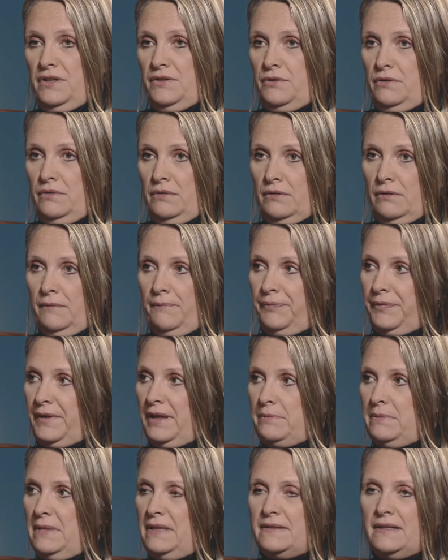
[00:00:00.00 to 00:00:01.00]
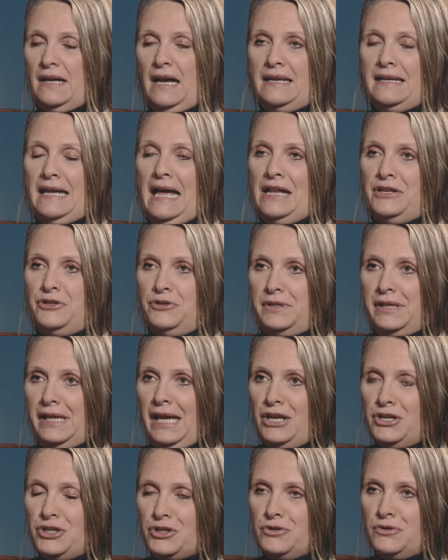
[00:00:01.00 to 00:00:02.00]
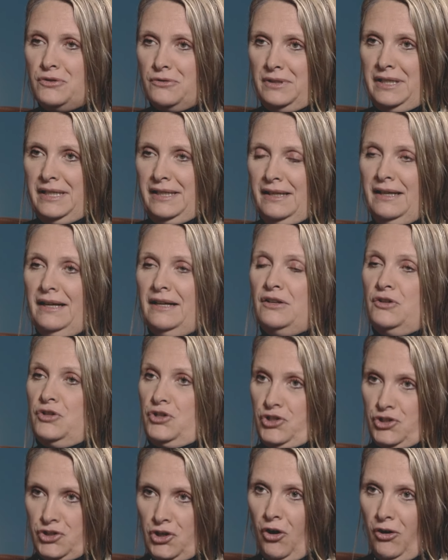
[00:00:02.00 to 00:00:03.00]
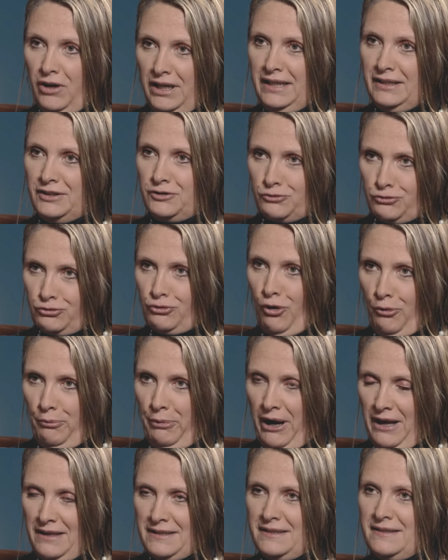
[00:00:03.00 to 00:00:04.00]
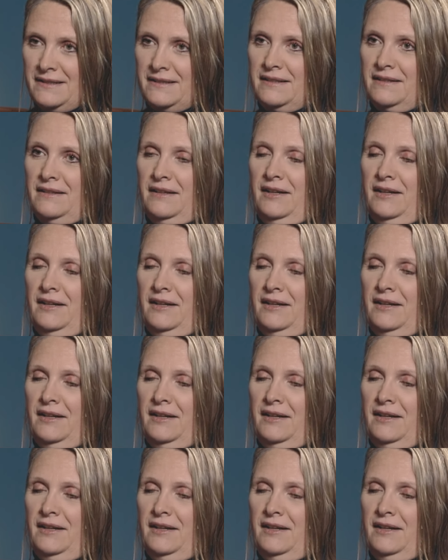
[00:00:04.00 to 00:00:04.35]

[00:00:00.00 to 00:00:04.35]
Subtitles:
is, it means an educationally solid, robust